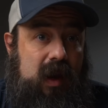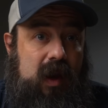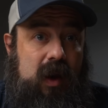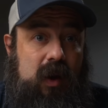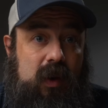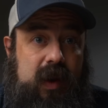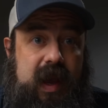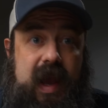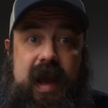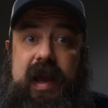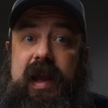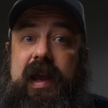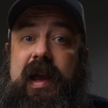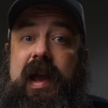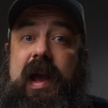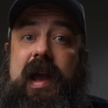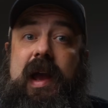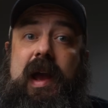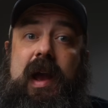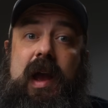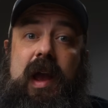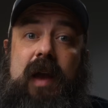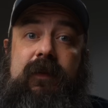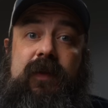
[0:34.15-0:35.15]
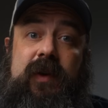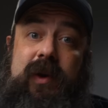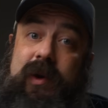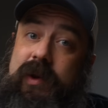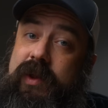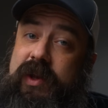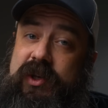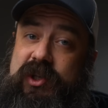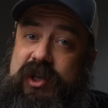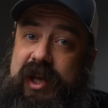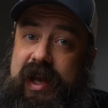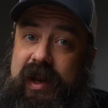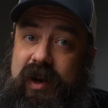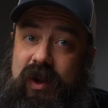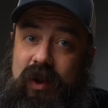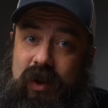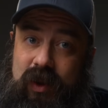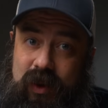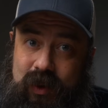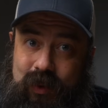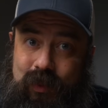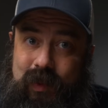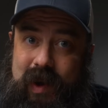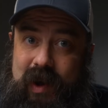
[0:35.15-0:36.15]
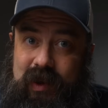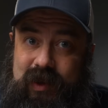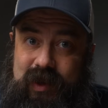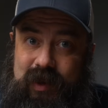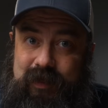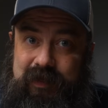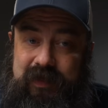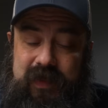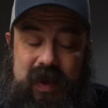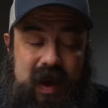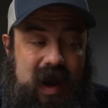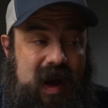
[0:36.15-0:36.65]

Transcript: Okay. If you're new to the channel, welcome.